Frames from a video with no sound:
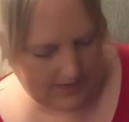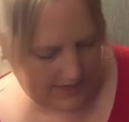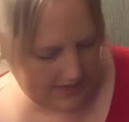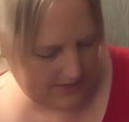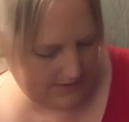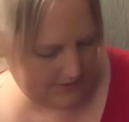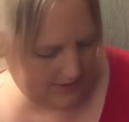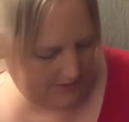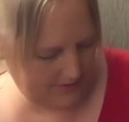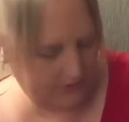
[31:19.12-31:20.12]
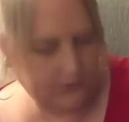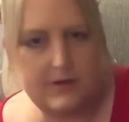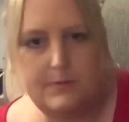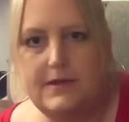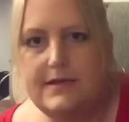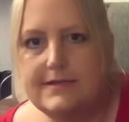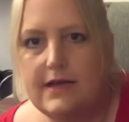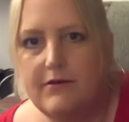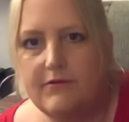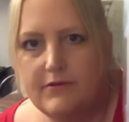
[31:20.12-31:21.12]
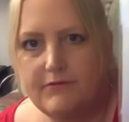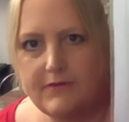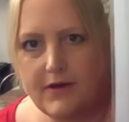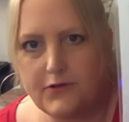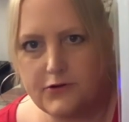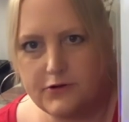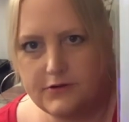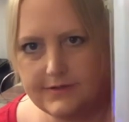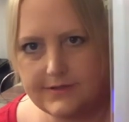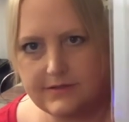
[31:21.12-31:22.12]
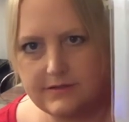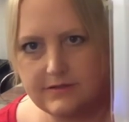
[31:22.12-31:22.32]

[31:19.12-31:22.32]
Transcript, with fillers: and three piece of the feathers.